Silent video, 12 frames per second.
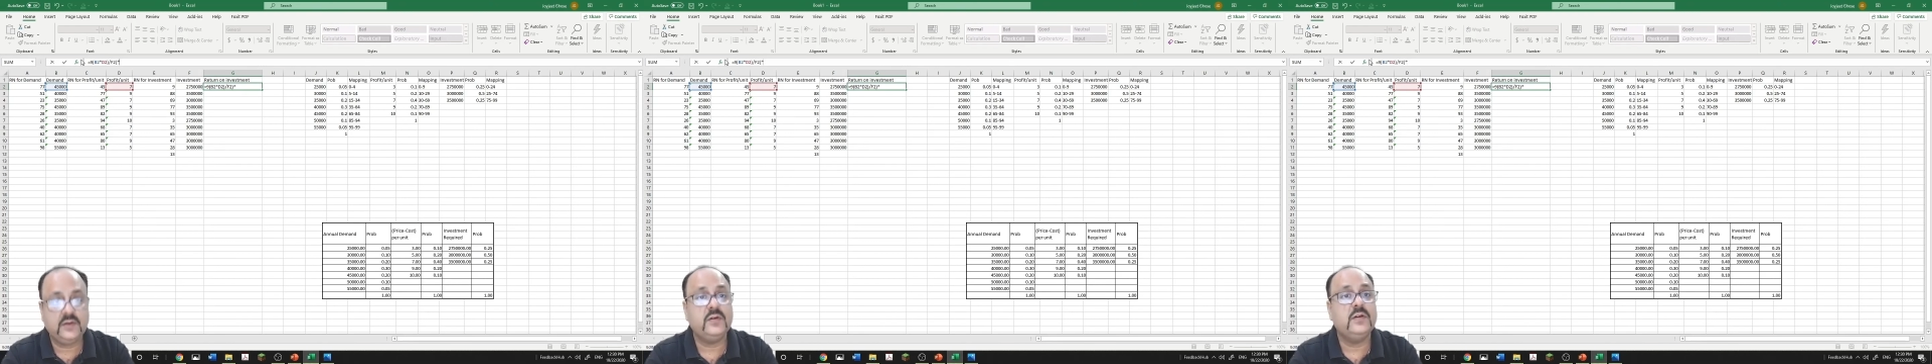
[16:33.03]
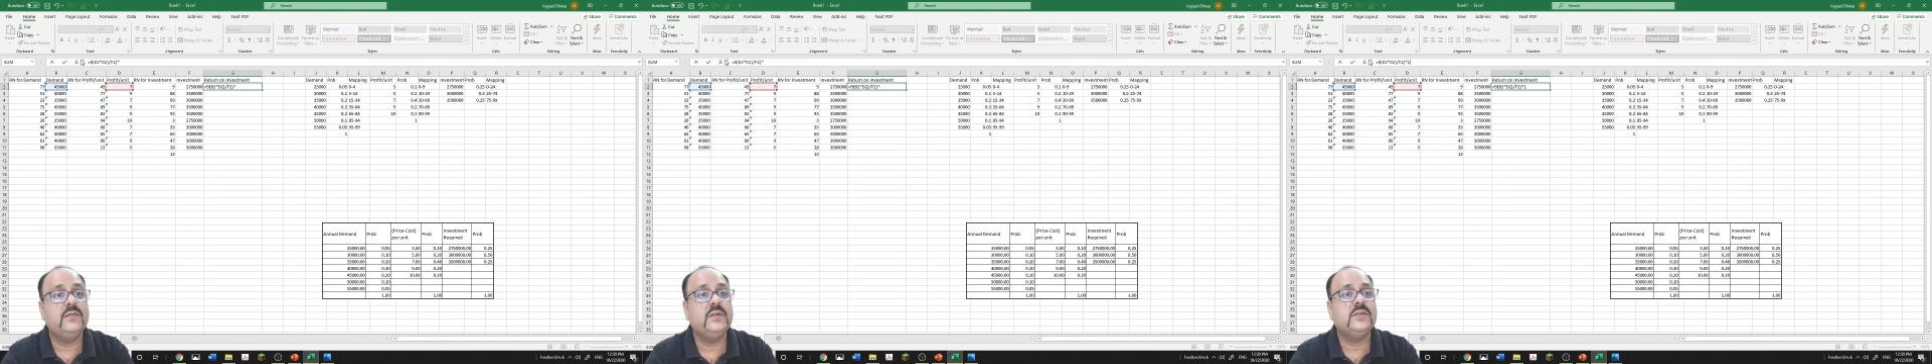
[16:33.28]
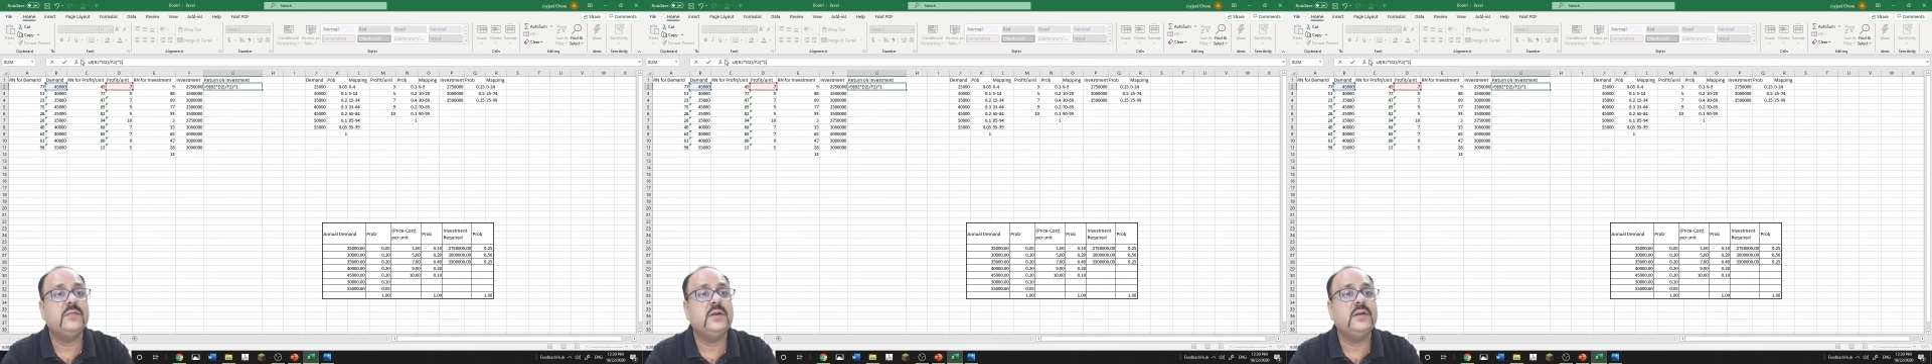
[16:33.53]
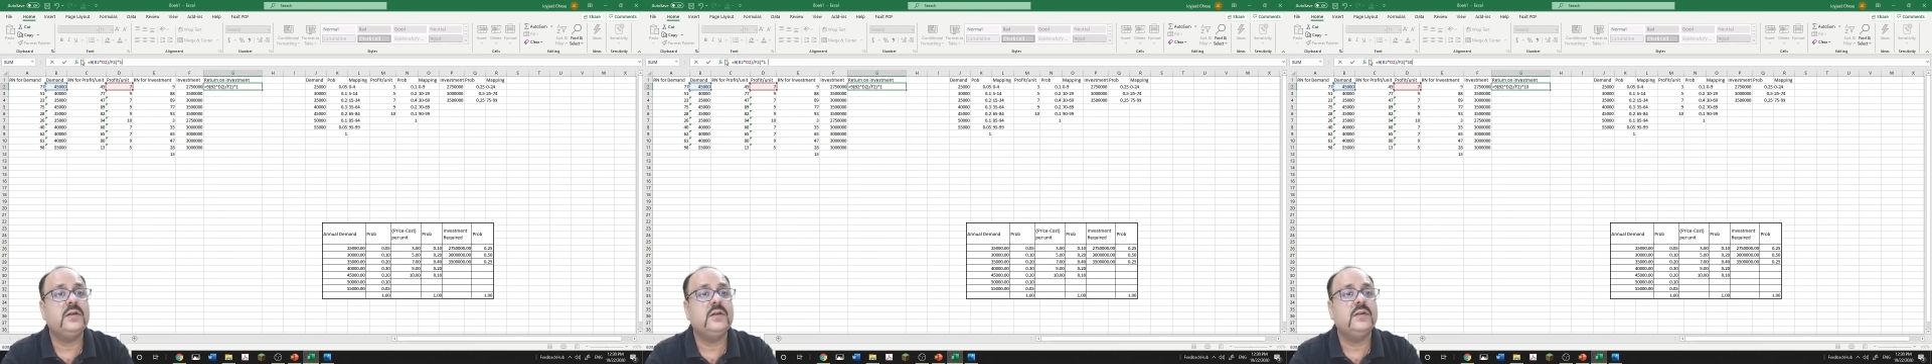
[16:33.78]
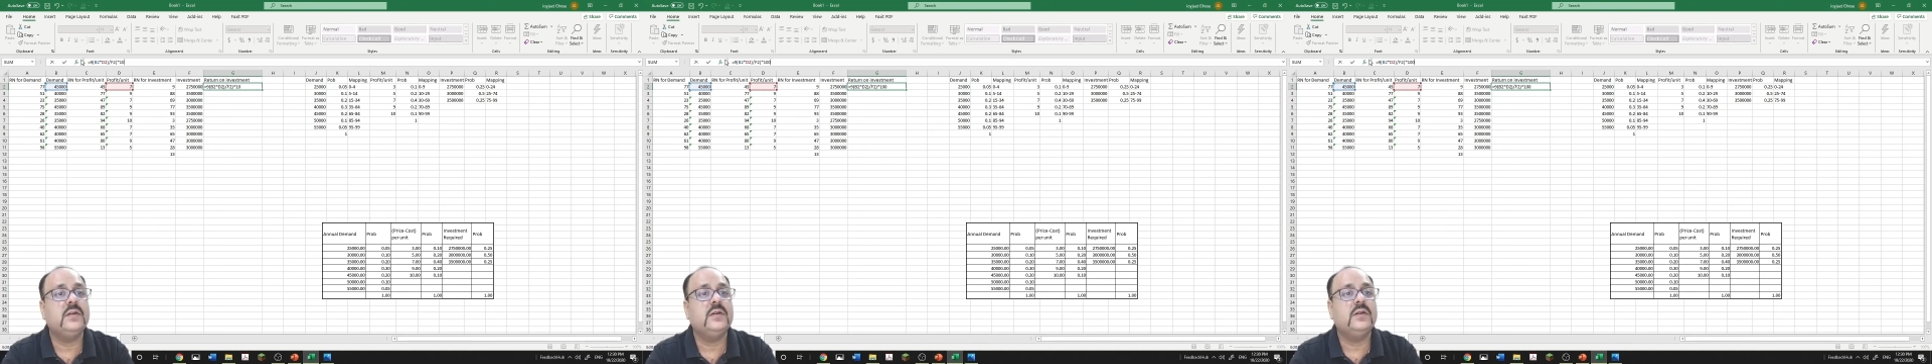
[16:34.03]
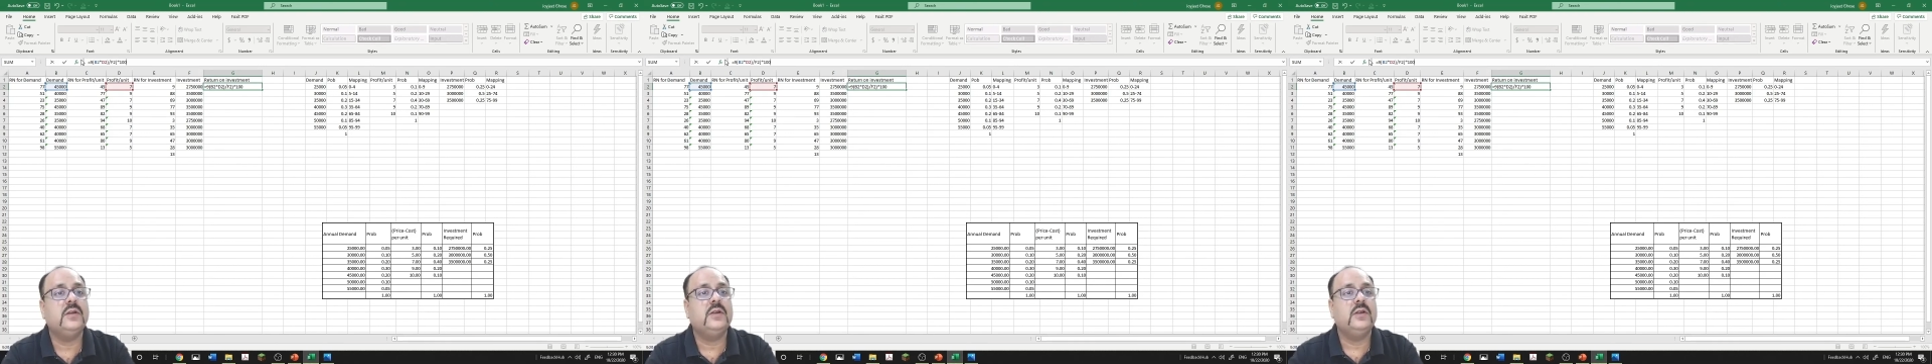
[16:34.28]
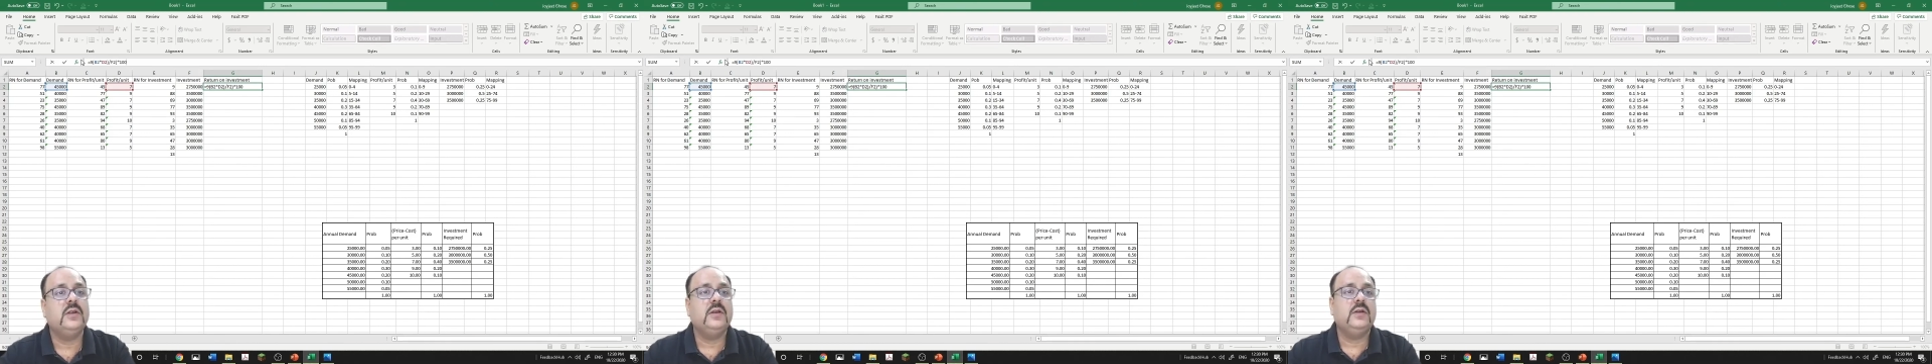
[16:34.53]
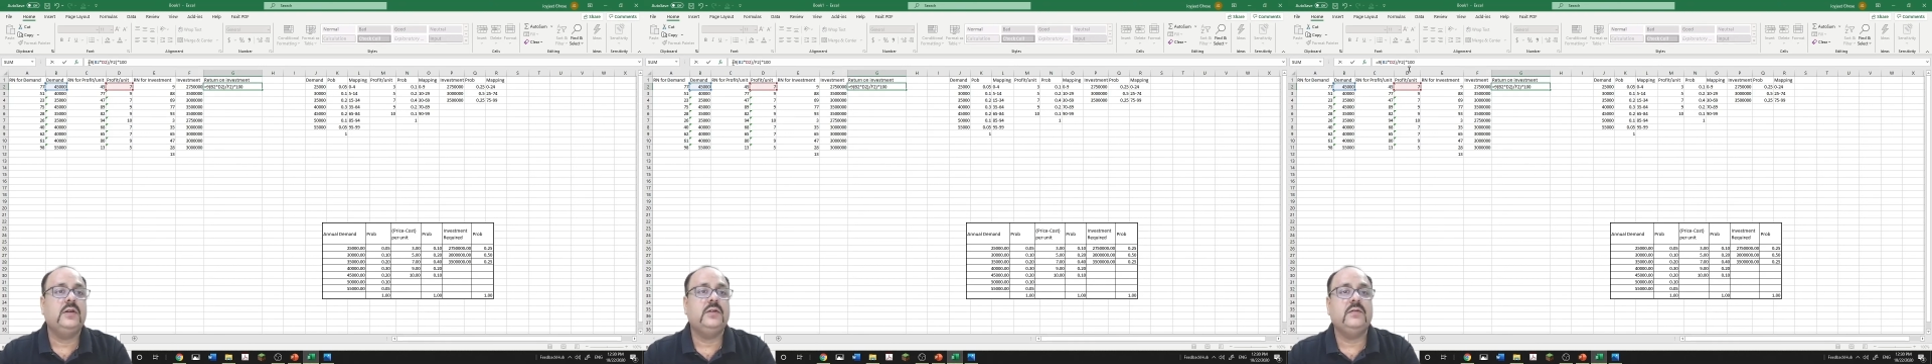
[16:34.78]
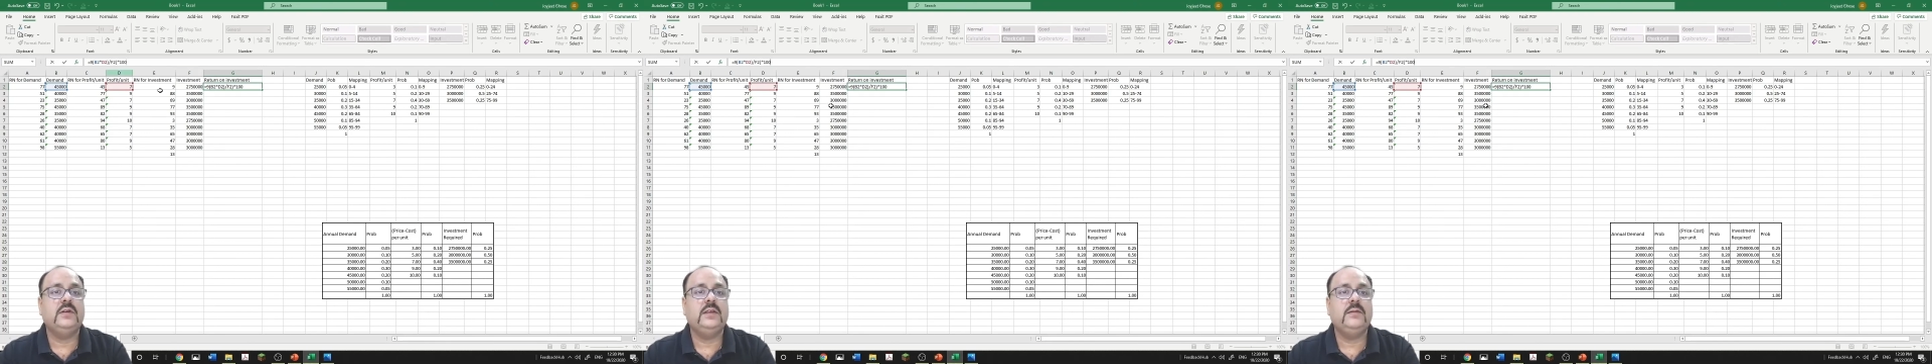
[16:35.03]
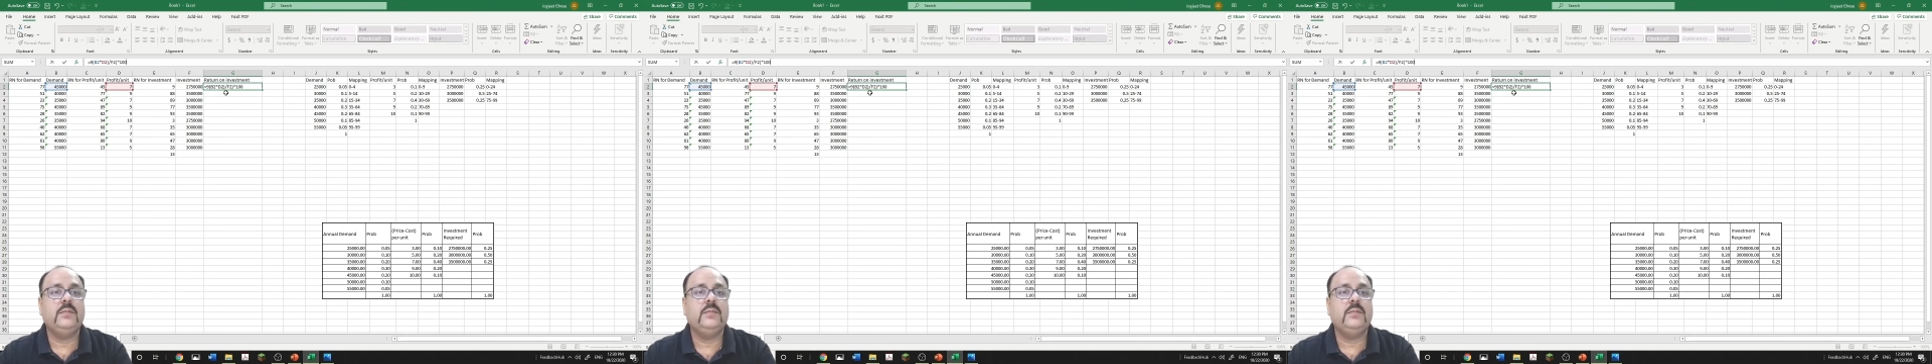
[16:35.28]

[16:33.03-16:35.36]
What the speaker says: investment it will give.